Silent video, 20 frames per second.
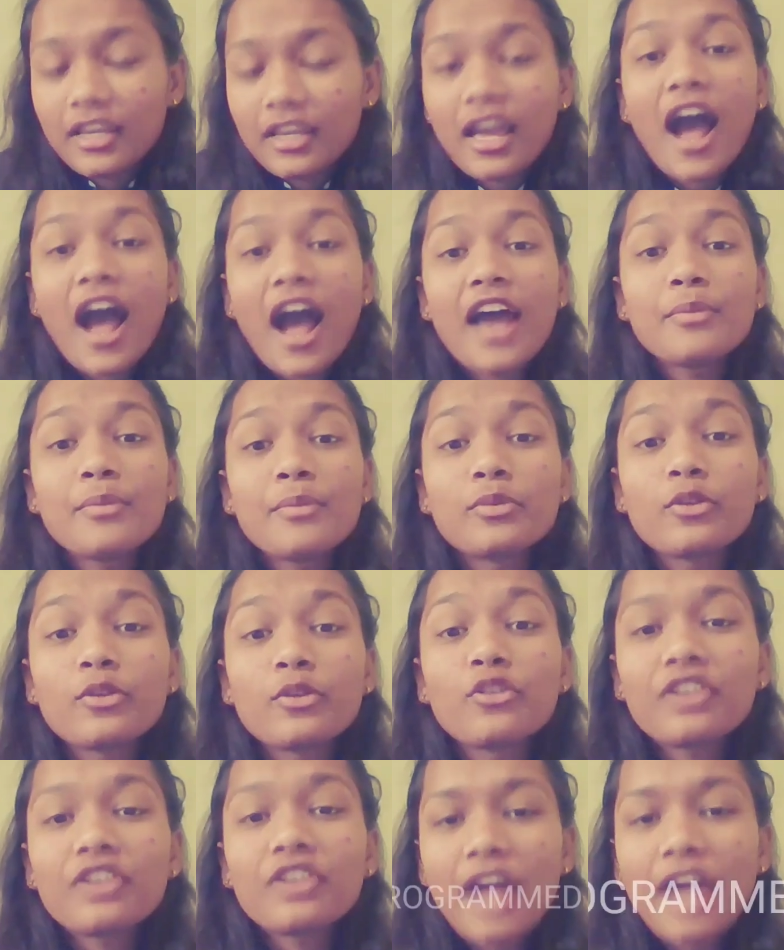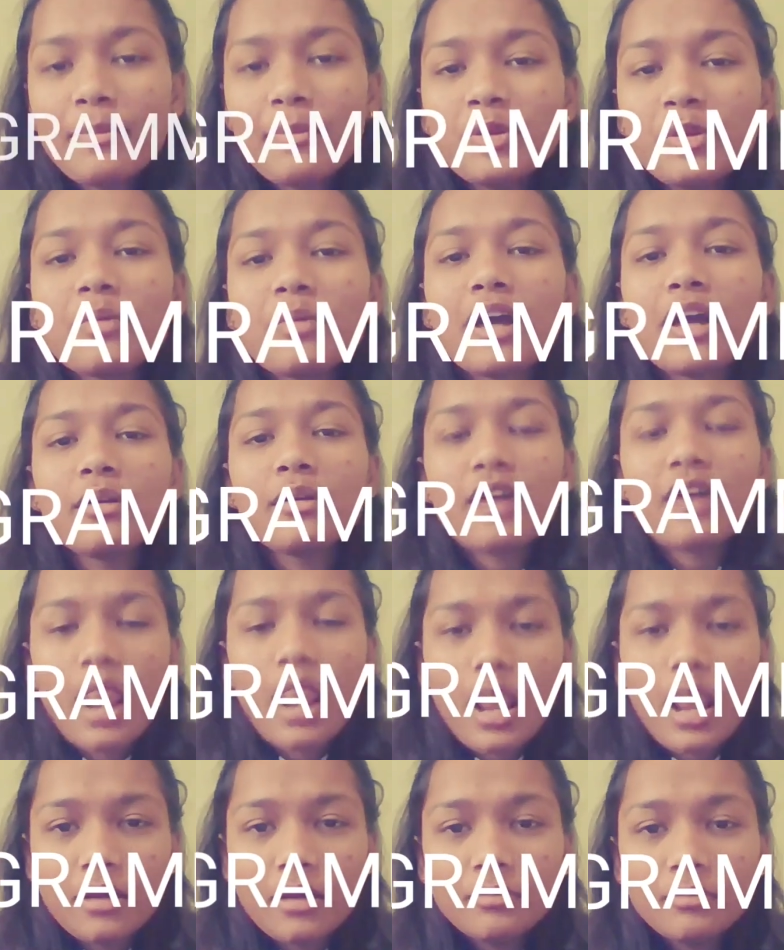I programmed my
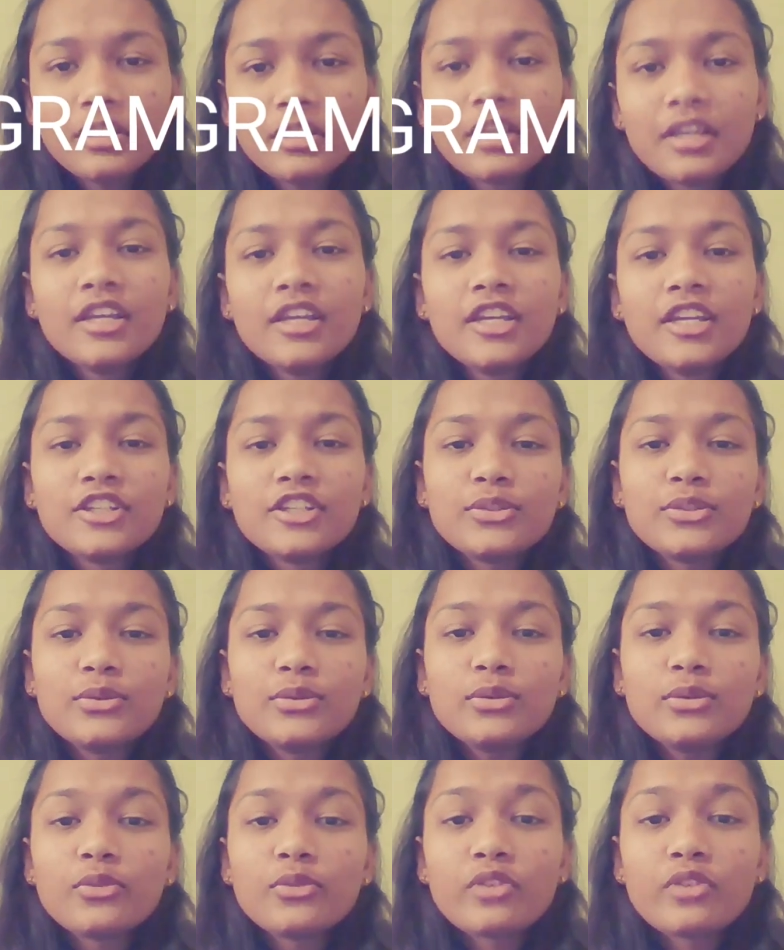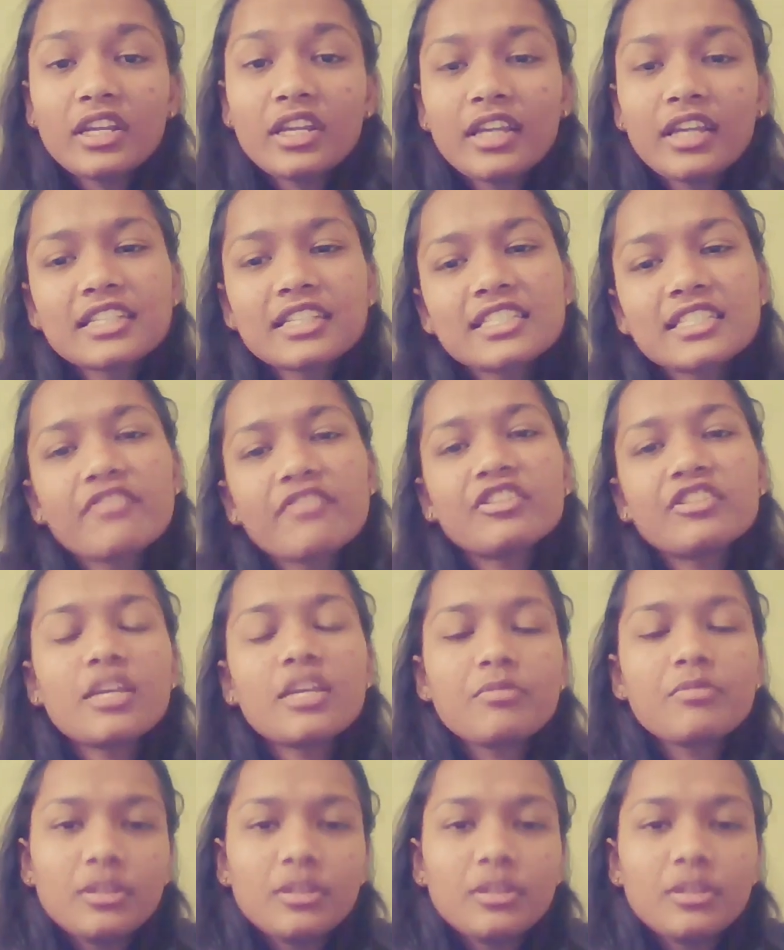alarm to ring at 7 a.m.